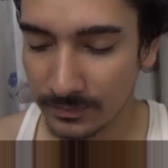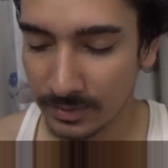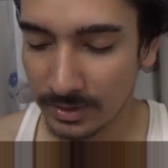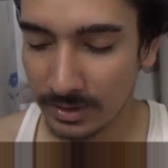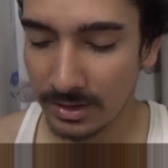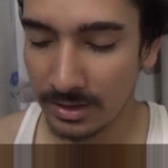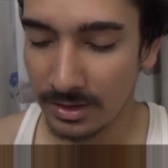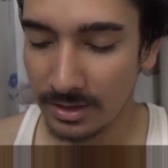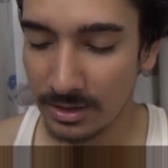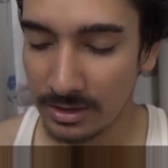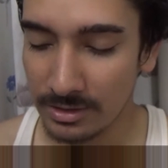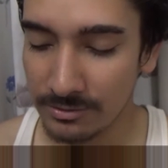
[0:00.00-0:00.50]

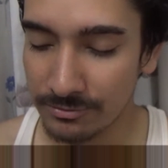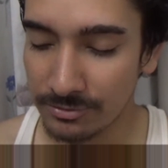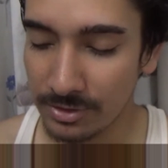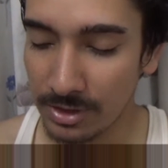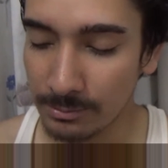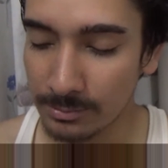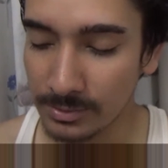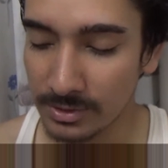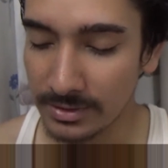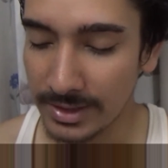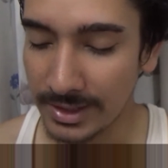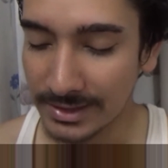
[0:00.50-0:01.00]
And
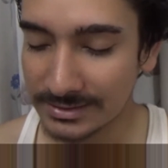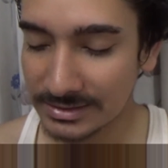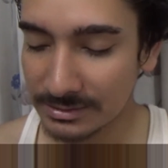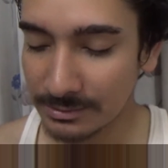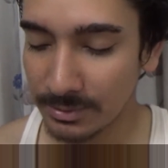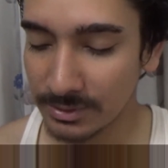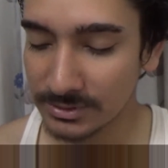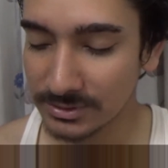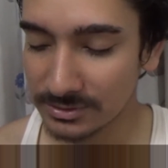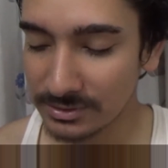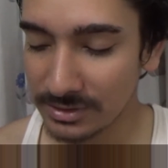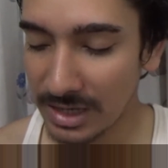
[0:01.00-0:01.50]
from the next
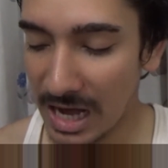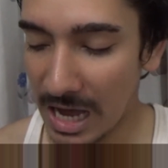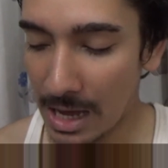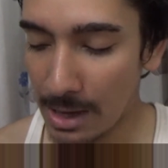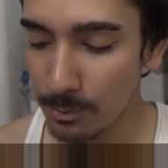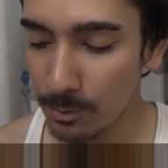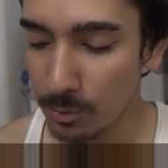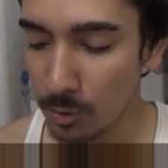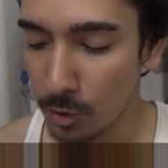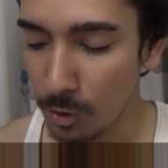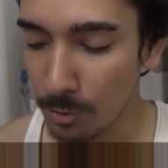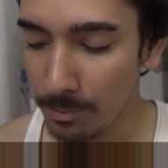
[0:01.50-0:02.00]
semester I
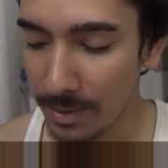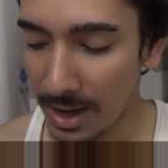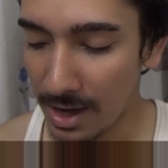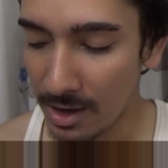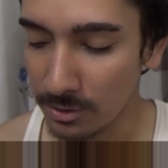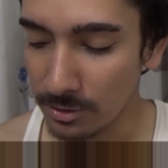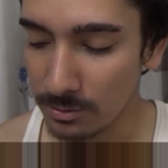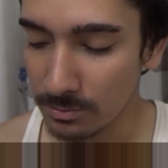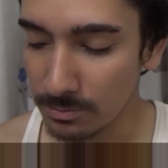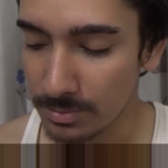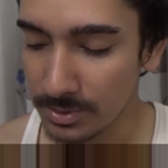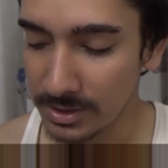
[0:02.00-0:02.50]
hope I
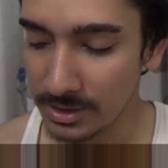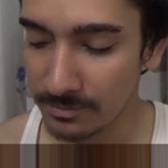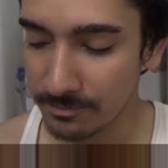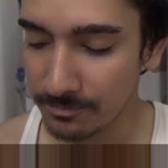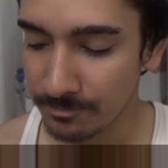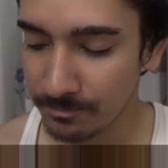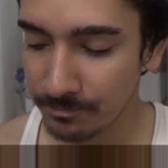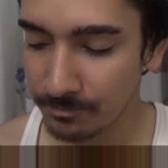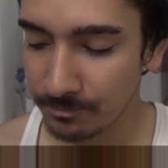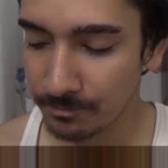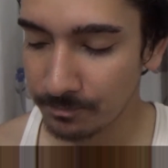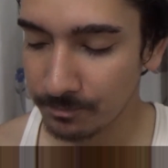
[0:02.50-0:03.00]
will be
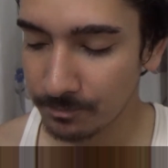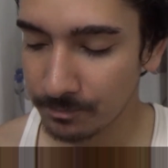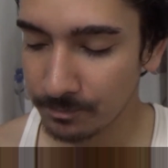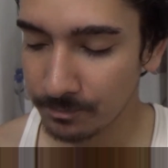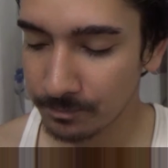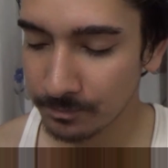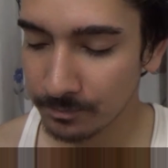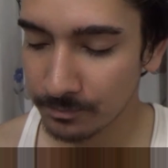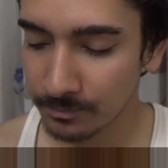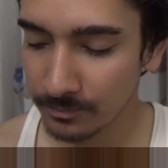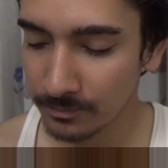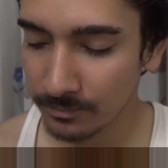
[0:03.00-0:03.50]

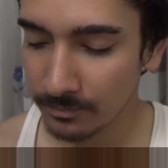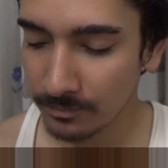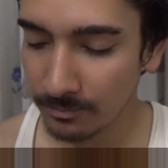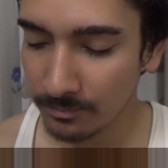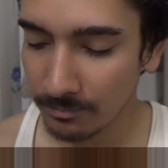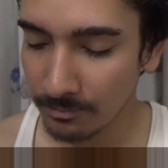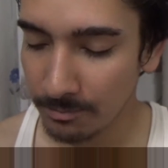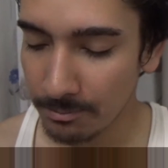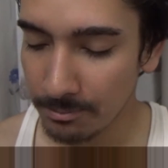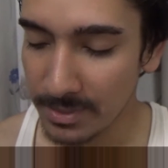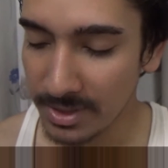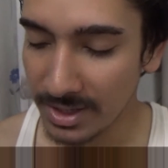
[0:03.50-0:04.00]

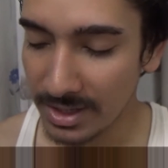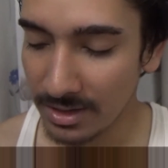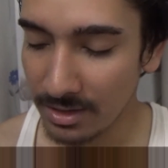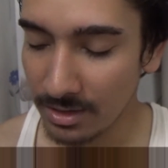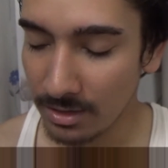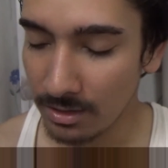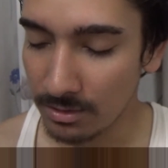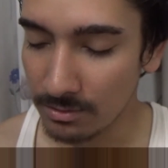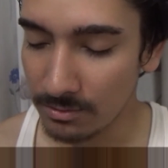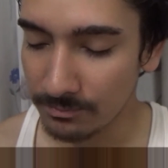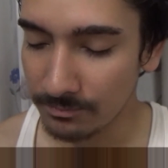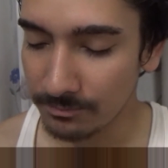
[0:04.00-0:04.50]
making
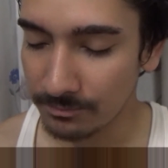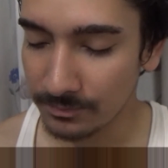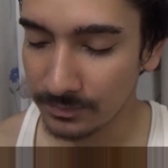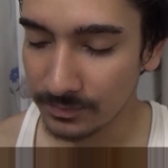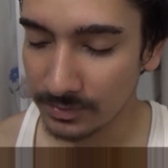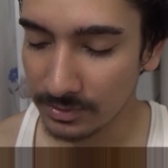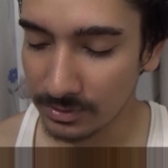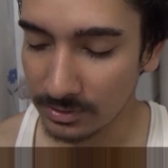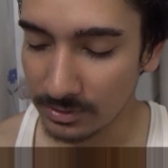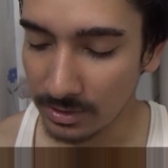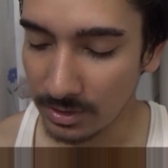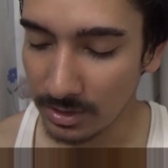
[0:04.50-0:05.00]

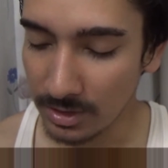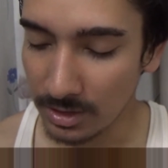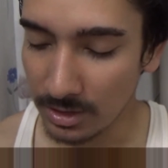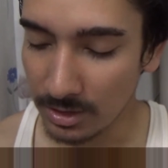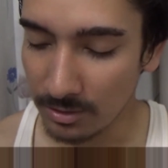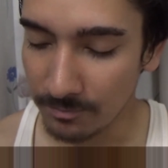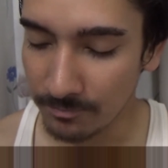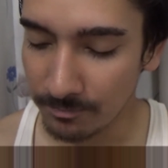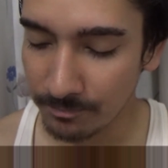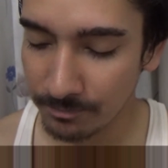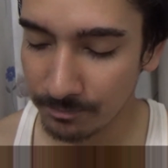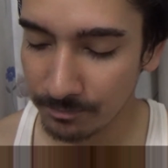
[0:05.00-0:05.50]
the
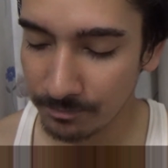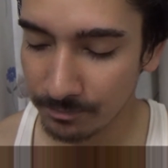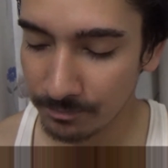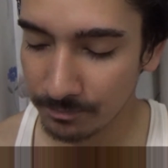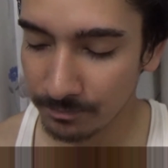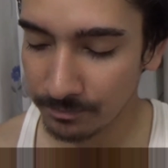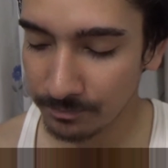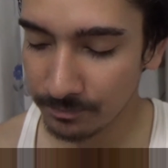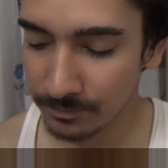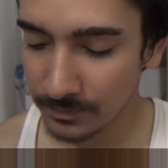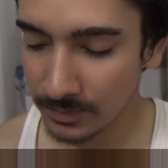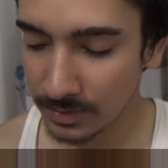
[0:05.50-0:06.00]

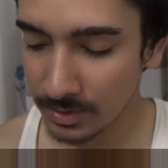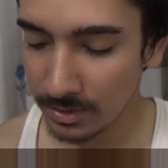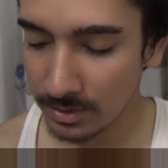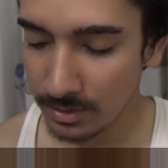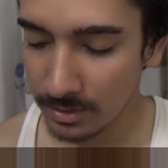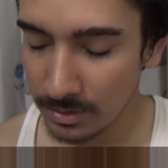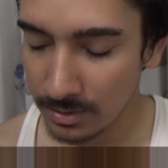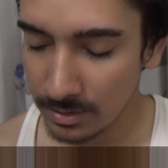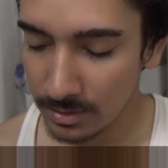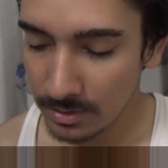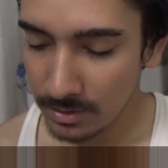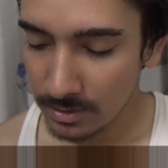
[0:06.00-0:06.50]

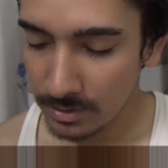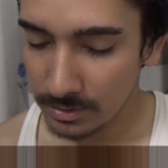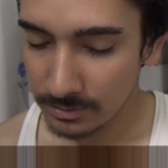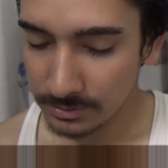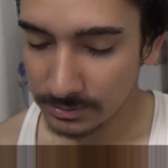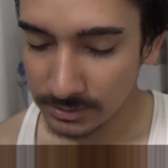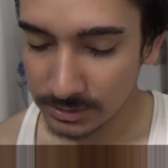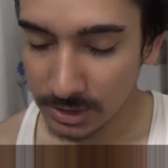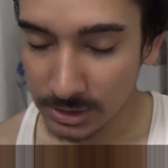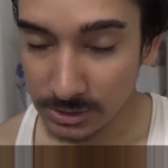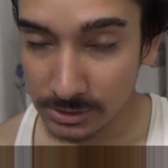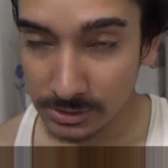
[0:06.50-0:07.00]

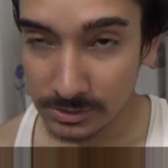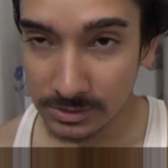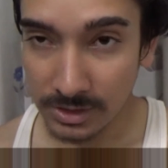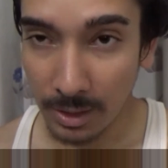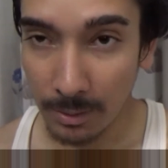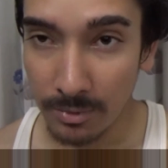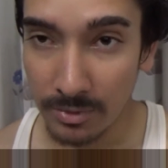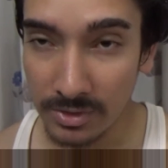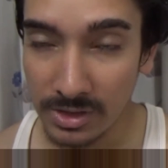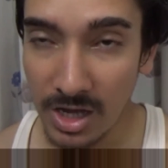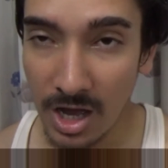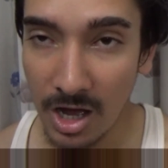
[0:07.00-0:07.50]
such
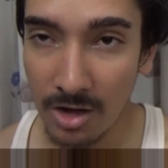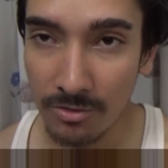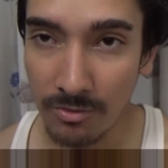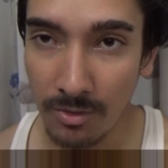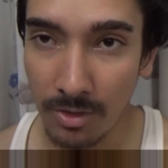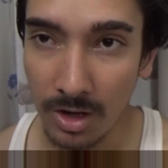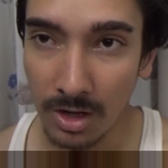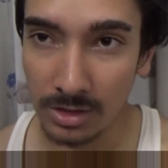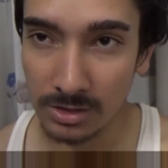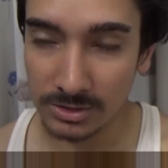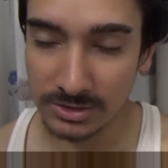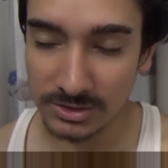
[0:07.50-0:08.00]
summary of
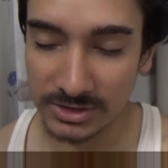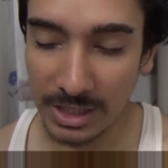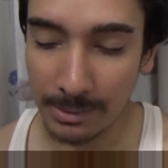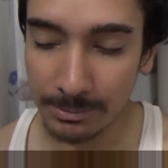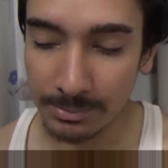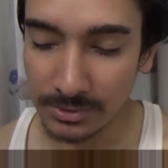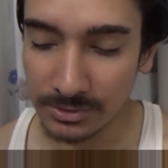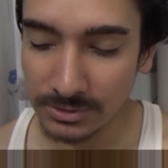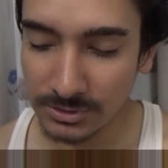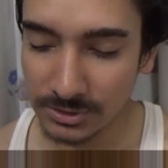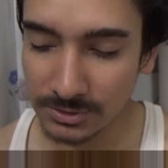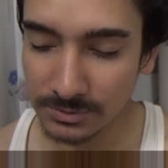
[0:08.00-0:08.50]
all the
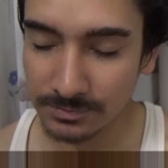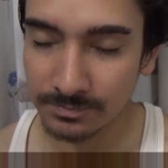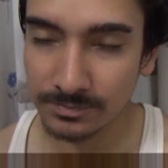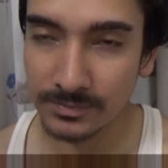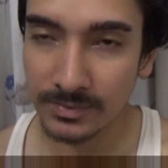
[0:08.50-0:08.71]
chapters.